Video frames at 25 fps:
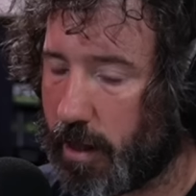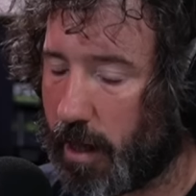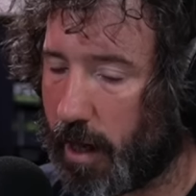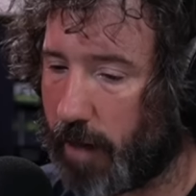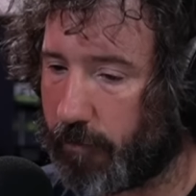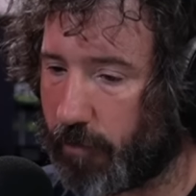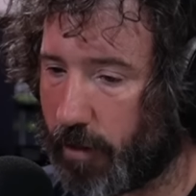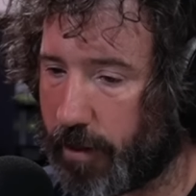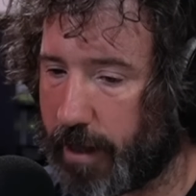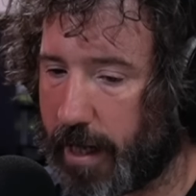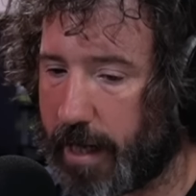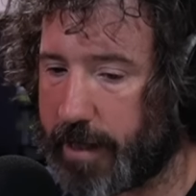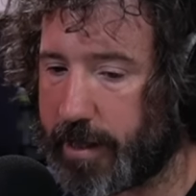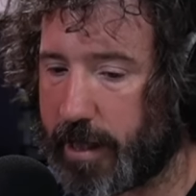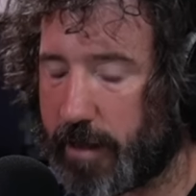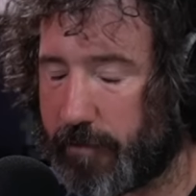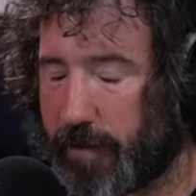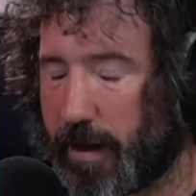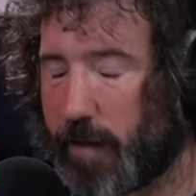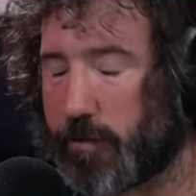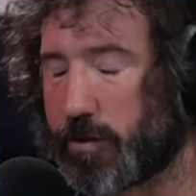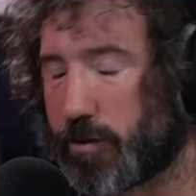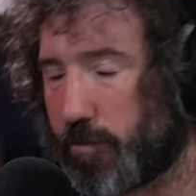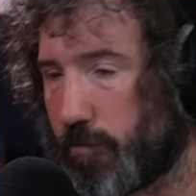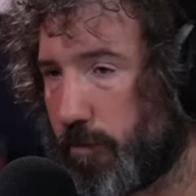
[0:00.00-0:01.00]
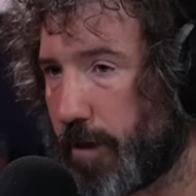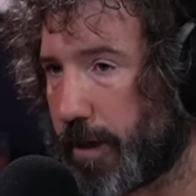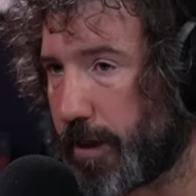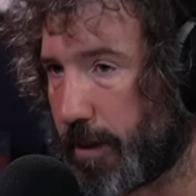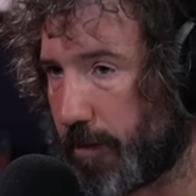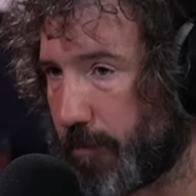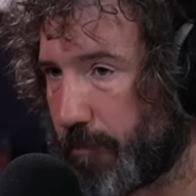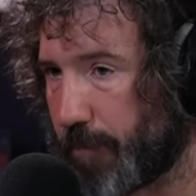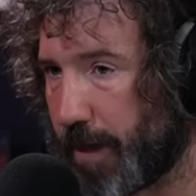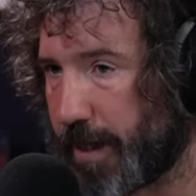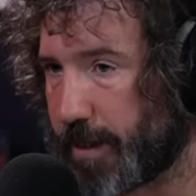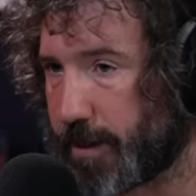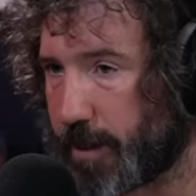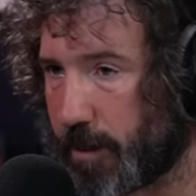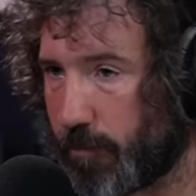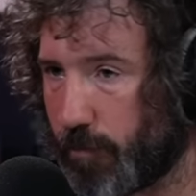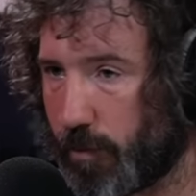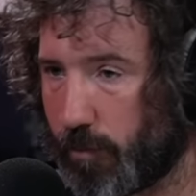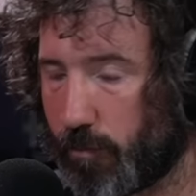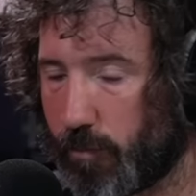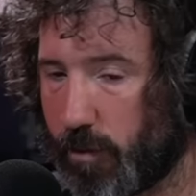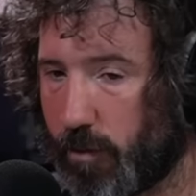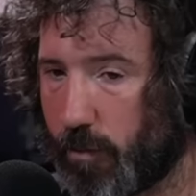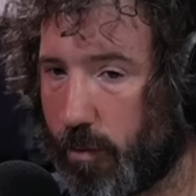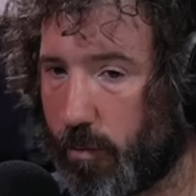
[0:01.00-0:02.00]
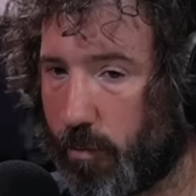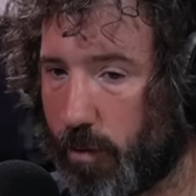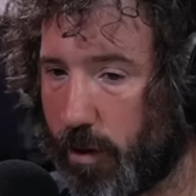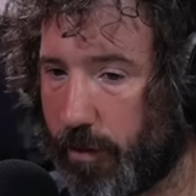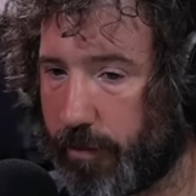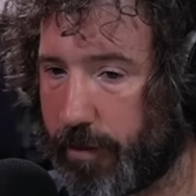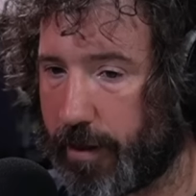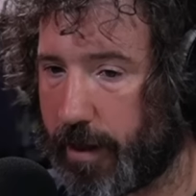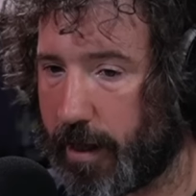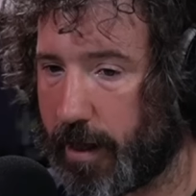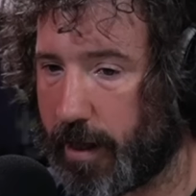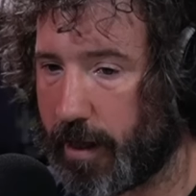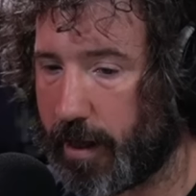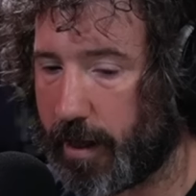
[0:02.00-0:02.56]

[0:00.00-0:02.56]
I've got an idea of how to reg. Basically, what we want.